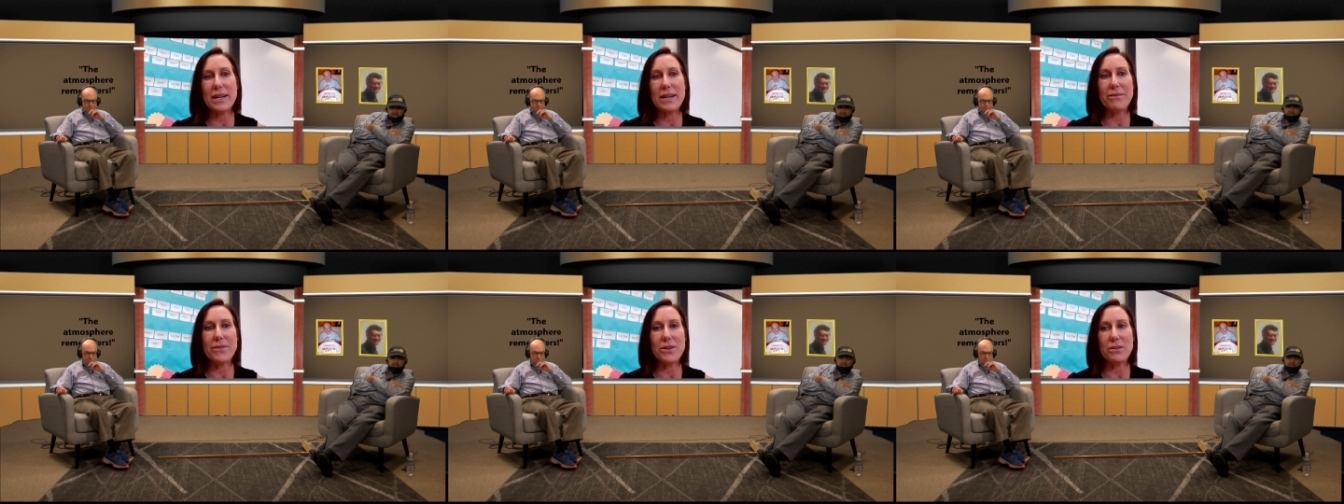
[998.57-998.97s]

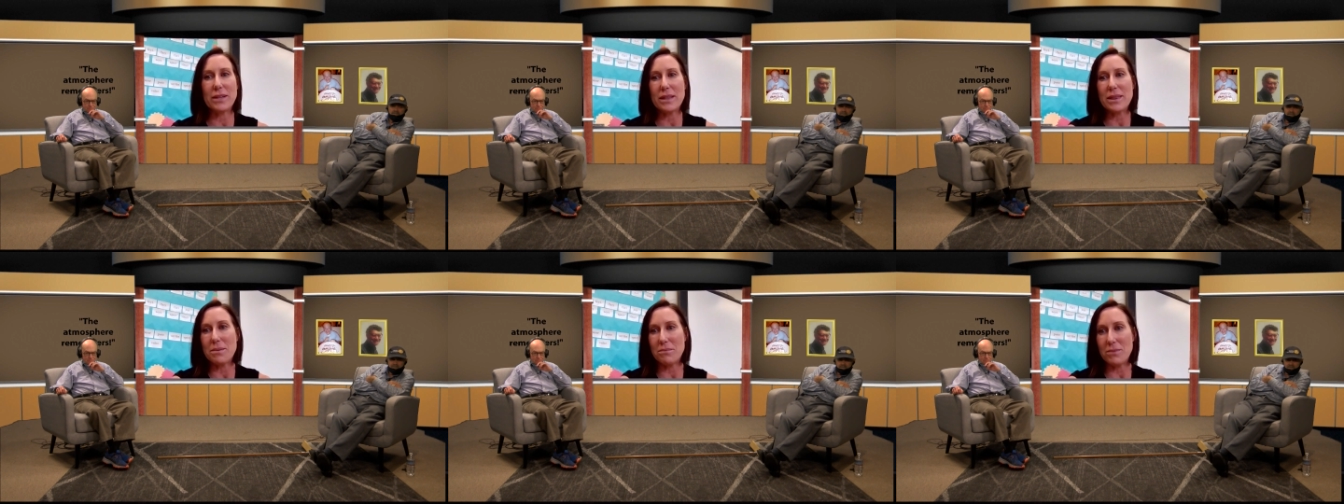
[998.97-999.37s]
And if you
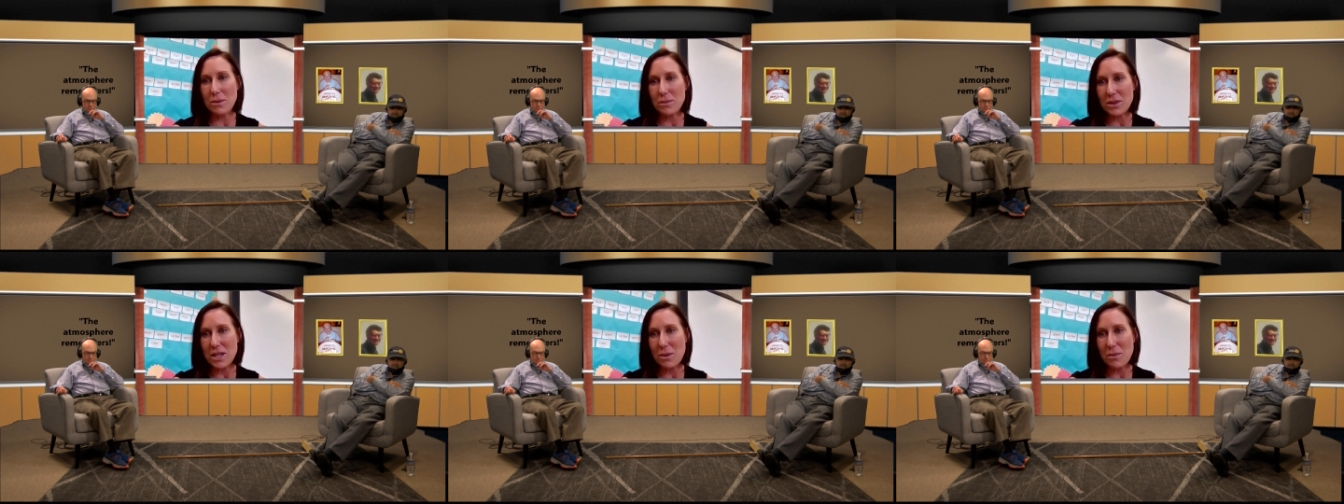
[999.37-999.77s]
let them
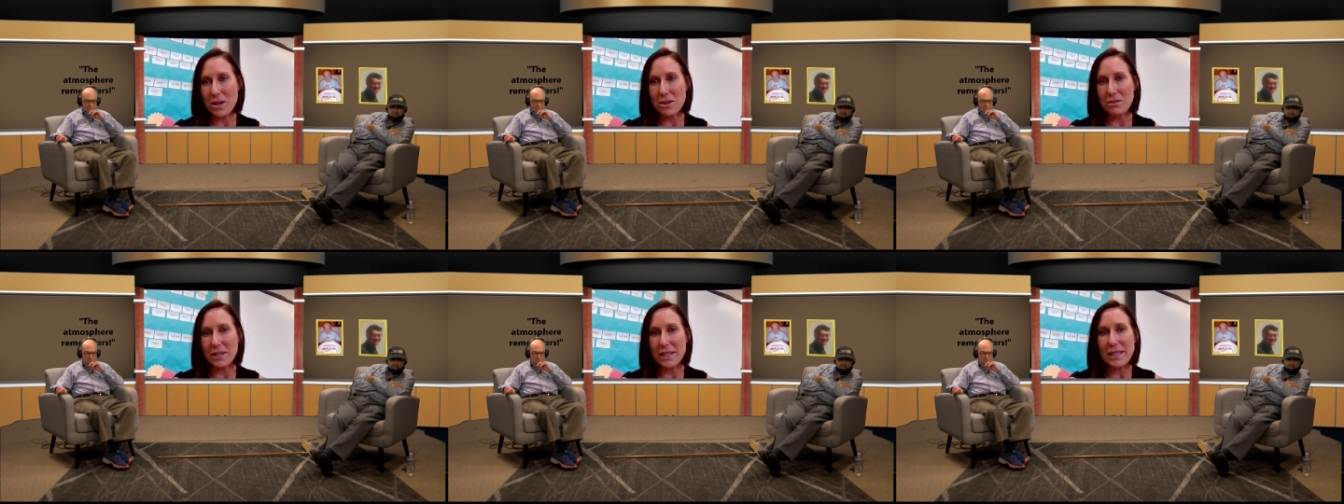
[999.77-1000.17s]
read what they
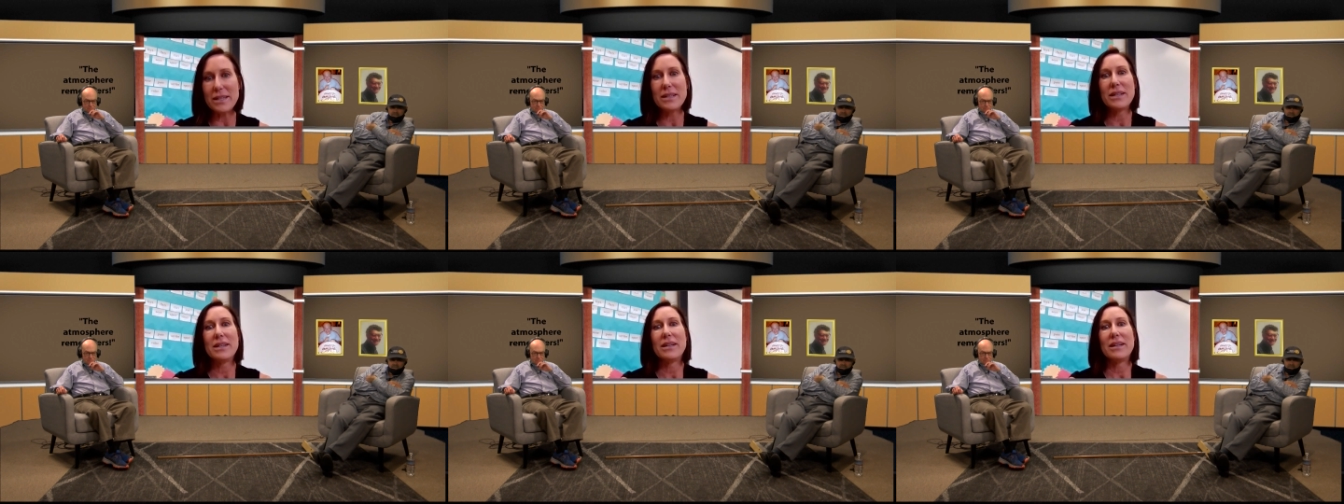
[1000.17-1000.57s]
want to read,